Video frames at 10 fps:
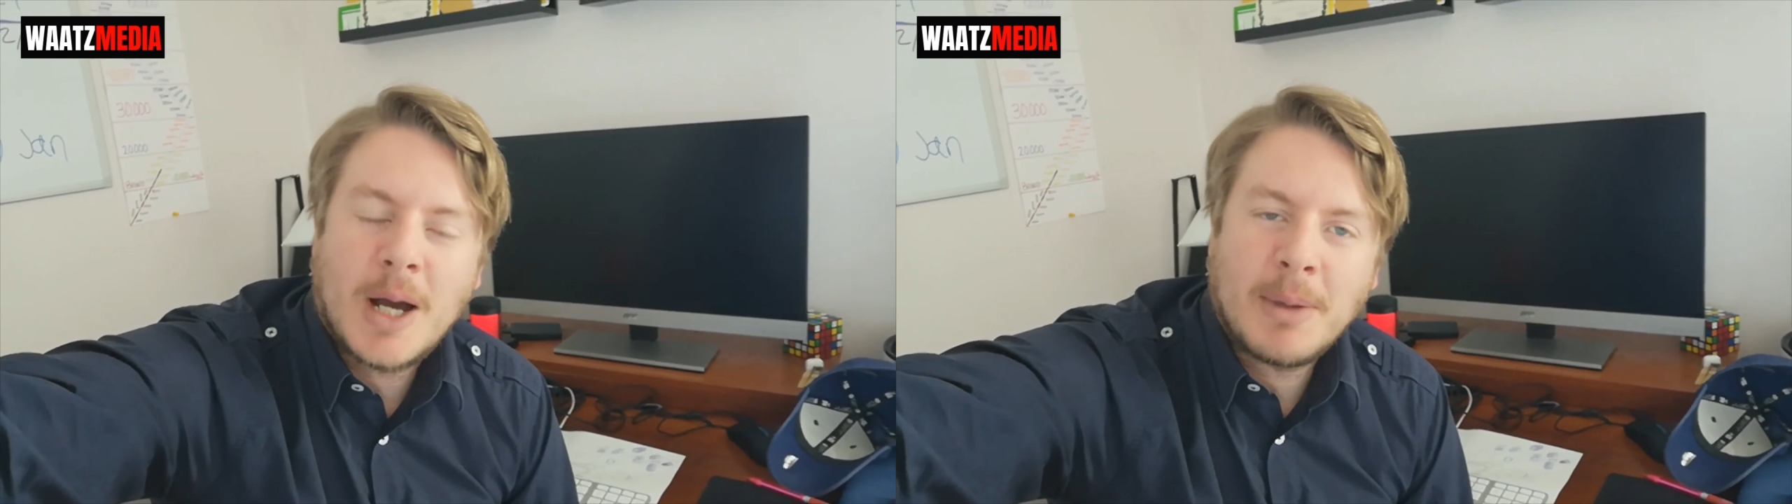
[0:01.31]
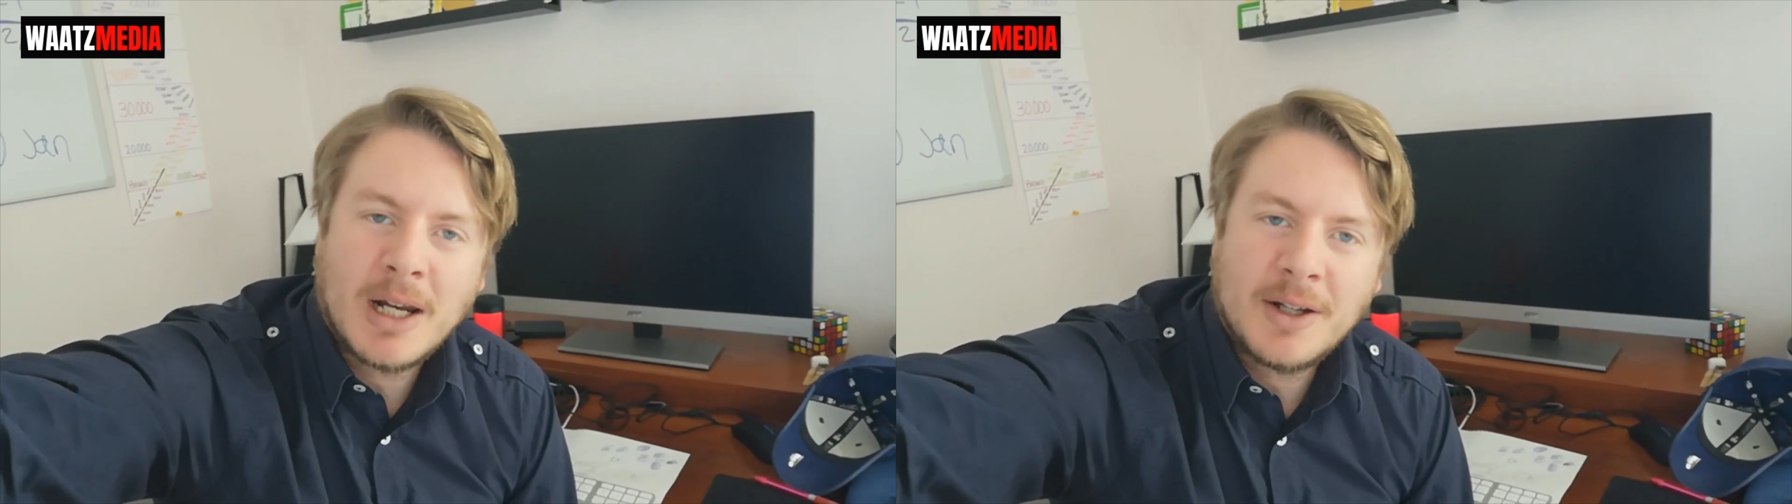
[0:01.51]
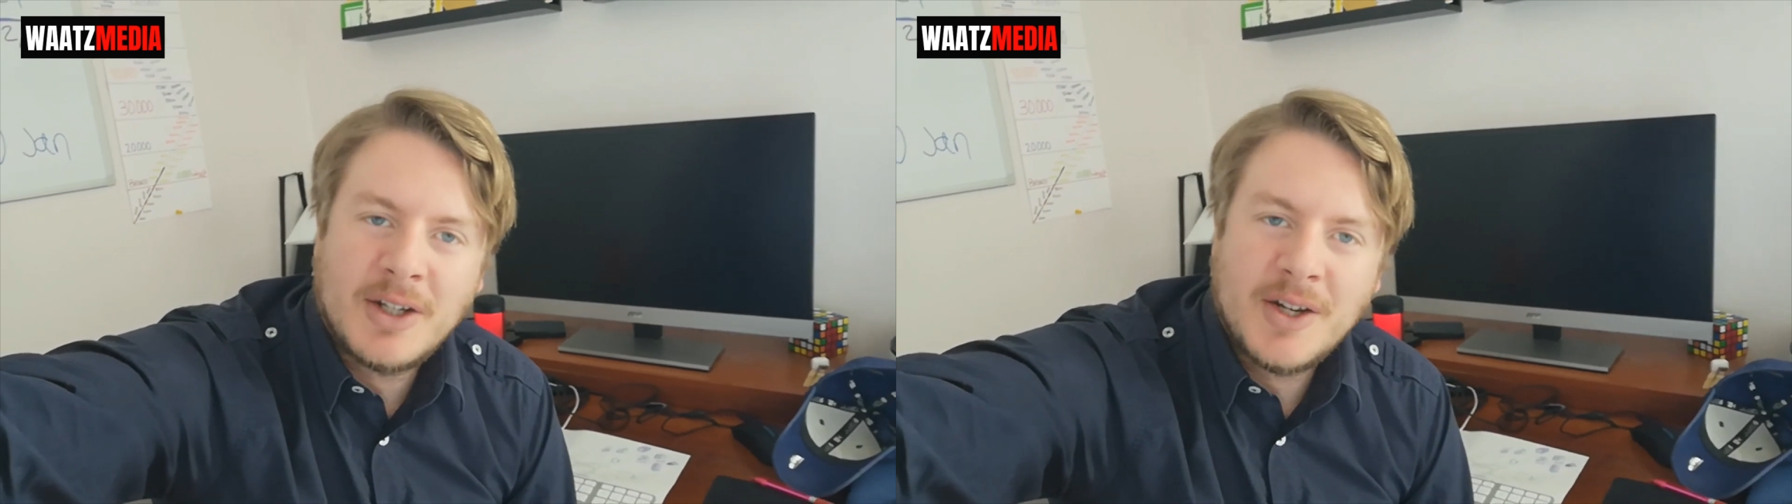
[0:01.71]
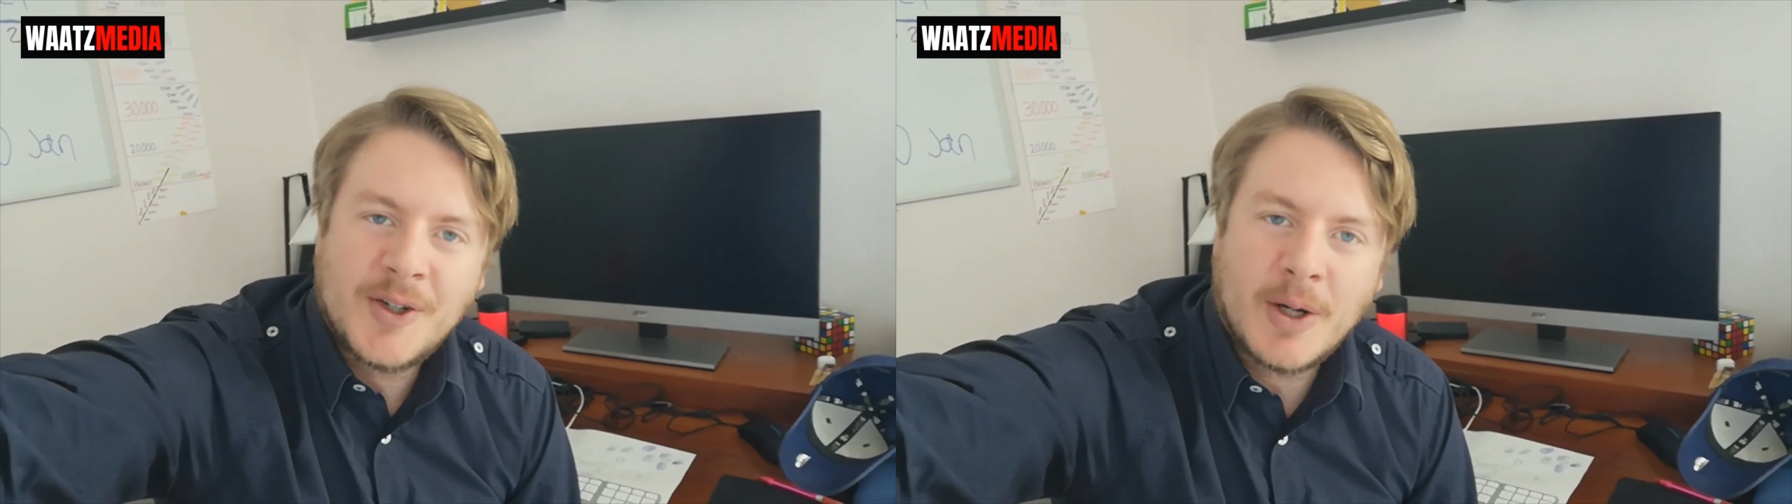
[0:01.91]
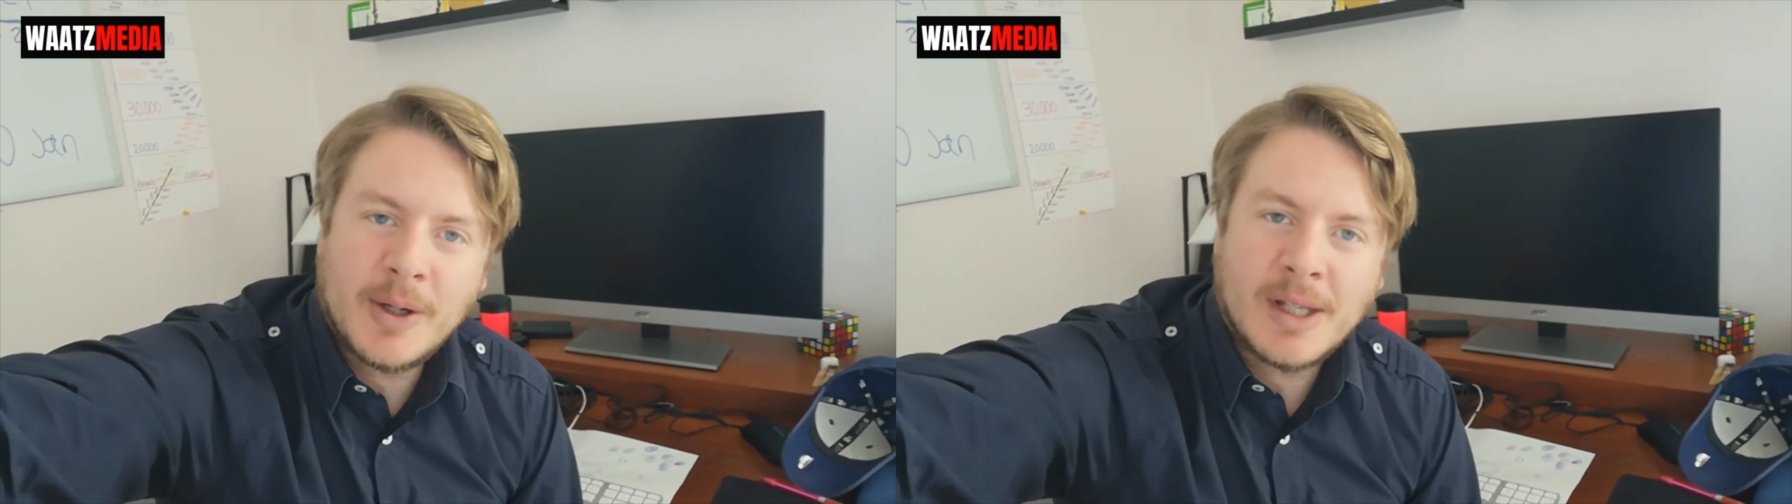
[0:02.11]
I'm gonna teach
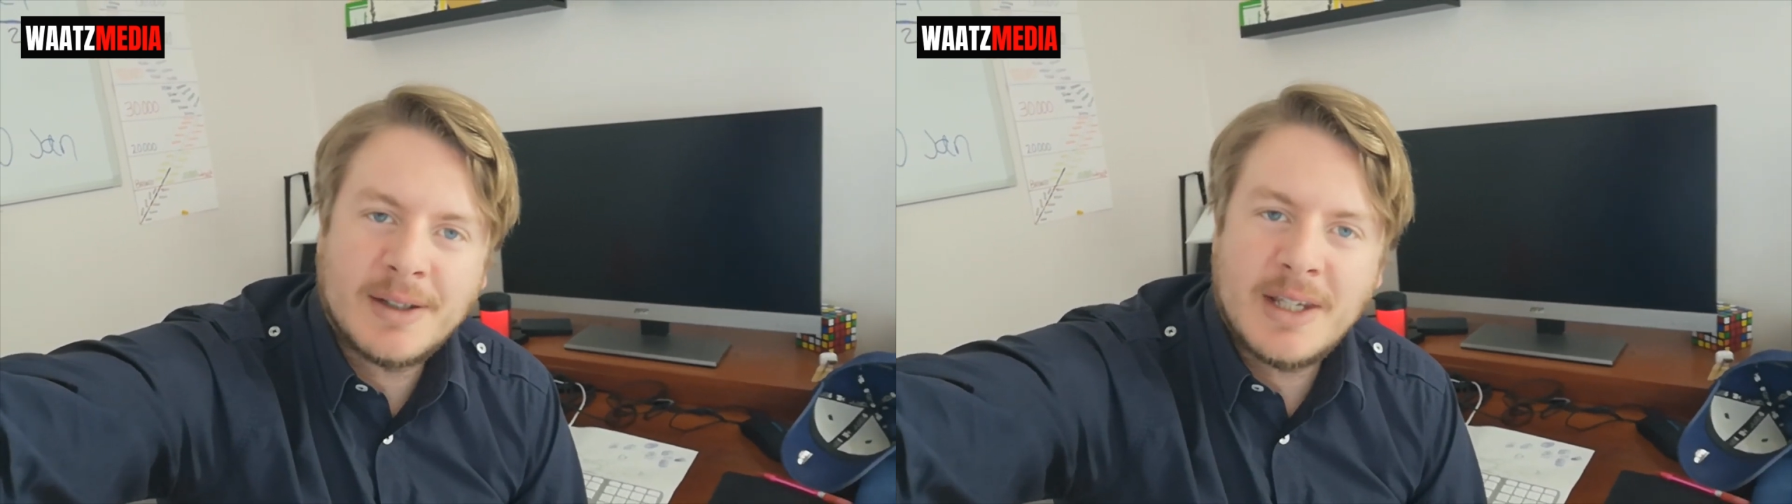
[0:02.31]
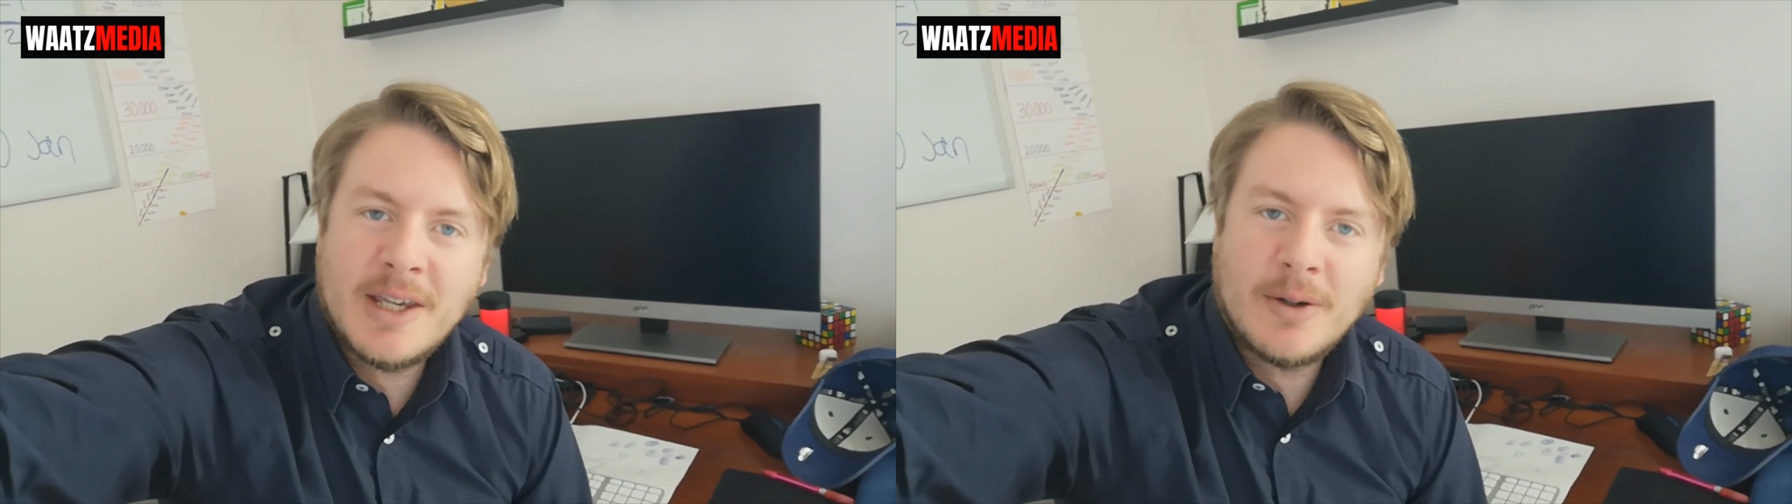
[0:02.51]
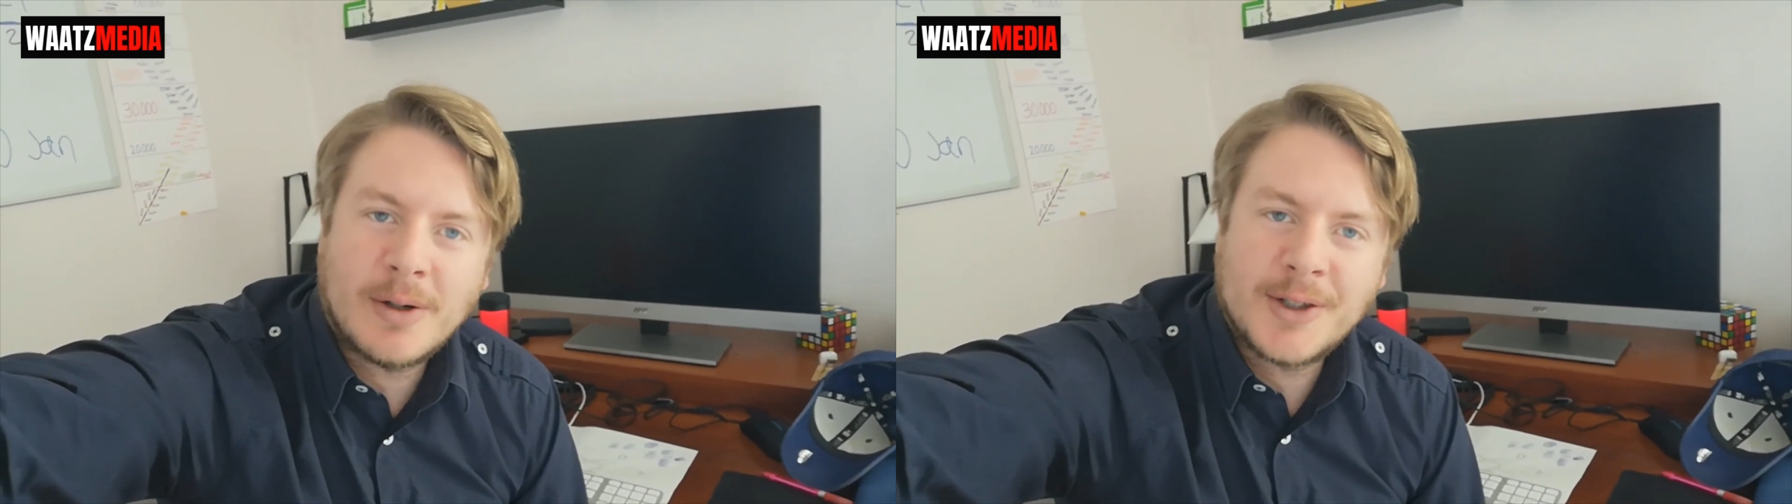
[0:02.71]
how you can see your